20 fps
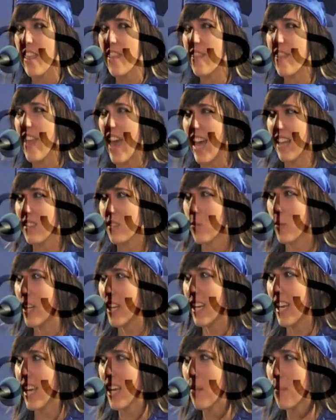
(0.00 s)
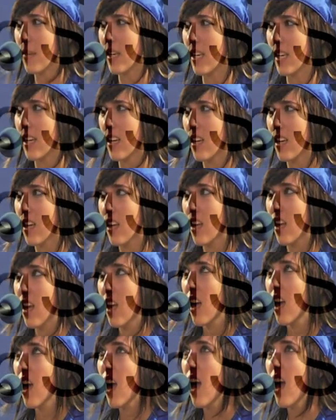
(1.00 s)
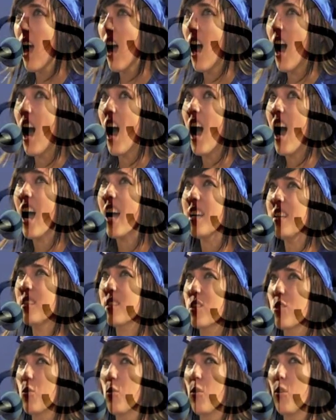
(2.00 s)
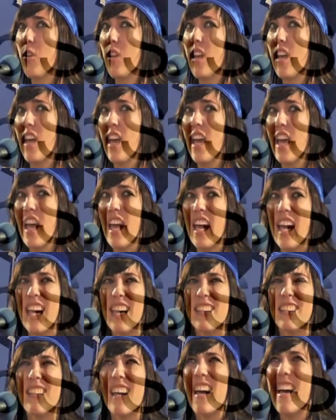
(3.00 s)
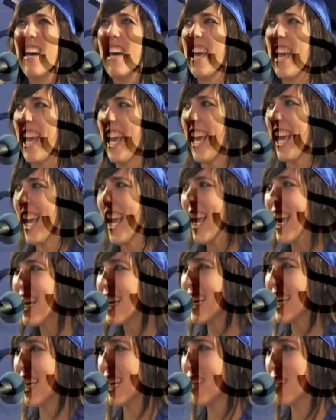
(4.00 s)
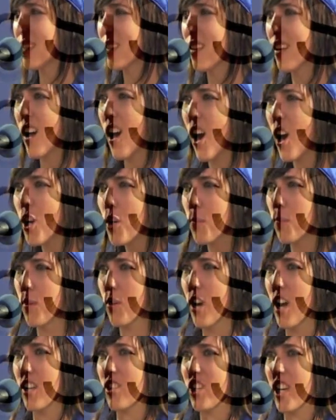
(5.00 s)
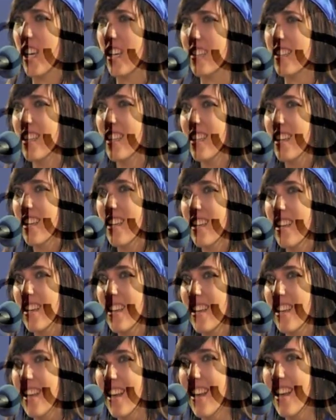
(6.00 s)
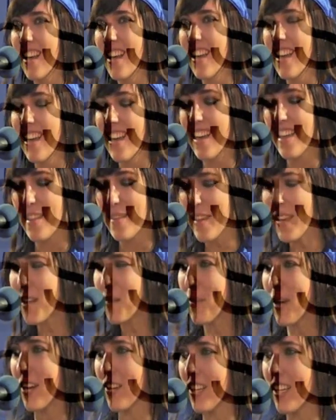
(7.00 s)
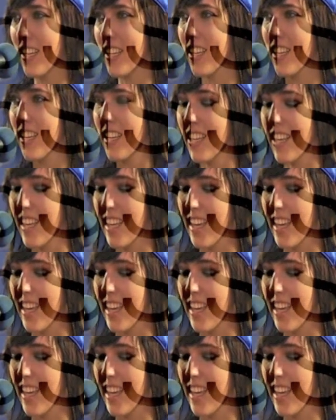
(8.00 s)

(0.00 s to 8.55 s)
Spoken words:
And that's when it hit me. High school is a hideous art project. Think about it.